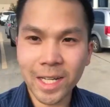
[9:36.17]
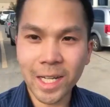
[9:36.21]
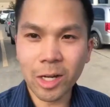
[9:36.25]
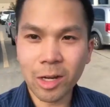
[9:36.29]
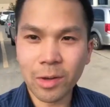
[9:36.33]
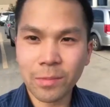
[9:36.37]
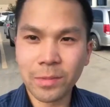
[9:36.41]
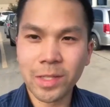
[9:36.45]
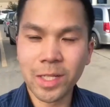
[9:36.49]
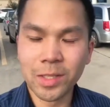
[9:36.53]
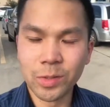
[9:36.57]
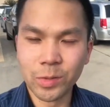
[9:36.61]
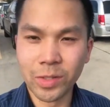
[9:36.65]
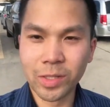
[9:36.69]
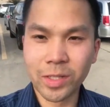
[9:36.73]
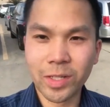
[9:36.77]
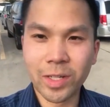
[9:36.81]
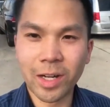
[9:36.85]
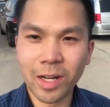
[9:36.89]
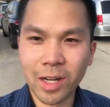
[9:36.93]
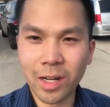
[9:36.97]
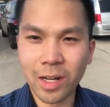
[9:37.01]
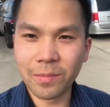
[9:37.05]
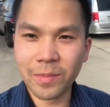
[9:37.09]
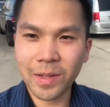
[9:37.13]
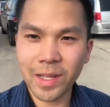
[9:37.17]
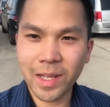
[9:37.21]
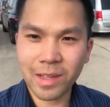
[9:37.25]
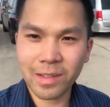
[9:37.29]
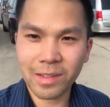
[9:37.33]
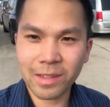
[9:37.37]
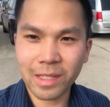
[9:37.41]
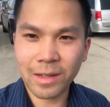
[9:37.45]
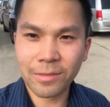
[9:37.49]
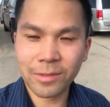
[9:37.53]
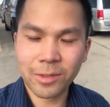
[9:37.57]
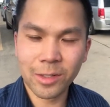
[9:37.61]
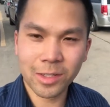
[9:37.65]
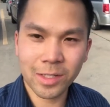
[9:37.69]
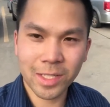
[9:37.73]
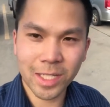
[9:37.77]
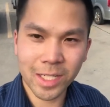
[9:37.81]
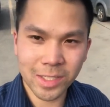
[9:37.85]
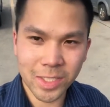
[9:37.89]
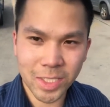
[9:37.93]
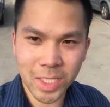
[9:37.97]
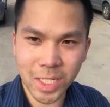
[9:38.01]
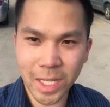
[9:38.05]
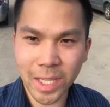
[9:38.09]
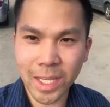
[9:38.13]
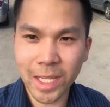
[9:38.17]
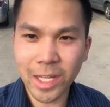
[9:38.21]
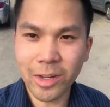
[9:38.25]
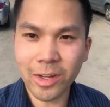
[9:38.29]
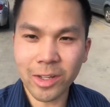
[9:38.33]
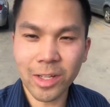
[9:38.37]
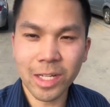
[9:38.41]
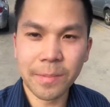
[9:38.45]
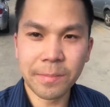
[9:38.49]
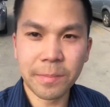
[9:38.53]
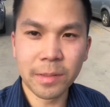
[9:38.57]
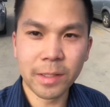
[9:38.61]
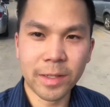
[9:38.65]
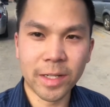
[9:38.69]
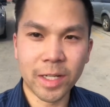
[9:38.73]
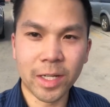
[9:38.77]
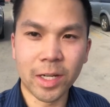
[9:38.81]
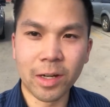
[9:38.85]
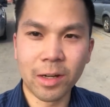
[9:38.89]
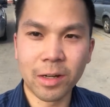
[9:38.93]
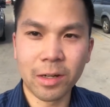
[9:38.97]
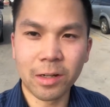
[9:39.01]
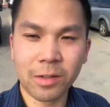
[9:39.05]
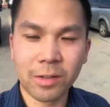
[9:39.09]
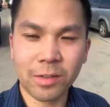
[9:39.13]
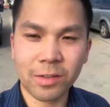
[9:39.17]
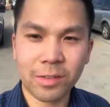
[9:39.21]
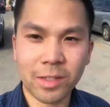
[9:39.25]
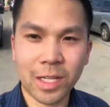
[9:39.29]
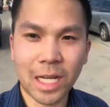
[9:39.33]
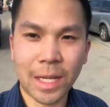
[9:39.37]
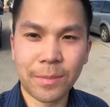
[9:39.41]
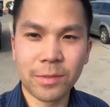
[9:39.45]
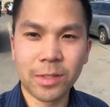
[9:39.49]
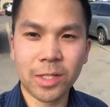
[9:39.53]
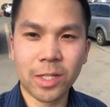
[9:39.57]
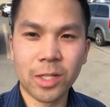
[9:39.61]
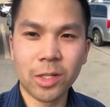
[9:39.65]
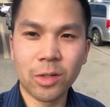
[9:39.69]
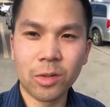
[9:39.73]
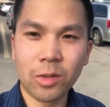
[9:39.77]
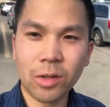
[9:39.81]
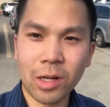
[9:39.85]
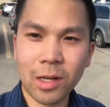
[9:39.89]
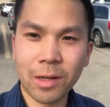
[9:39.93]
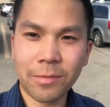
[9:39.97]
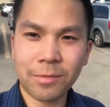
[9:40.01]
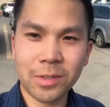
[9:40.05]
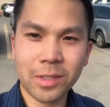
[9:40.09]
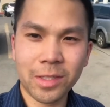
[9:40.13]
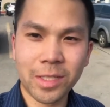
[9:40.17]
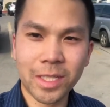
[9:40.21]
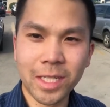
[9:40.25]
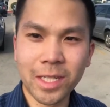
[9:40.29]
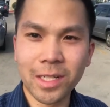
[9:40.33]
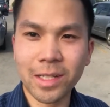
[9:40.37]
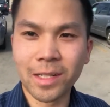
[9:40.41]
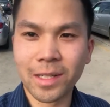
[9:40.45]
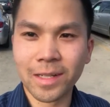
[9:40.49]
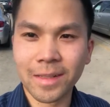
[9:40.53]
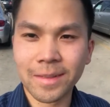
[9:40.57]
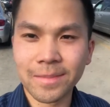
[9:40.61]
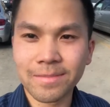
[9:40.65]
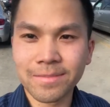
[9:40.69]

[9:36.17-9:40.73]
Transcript: now I'm done with CarMax. After checking out a couple of cars, time to go off to dinner.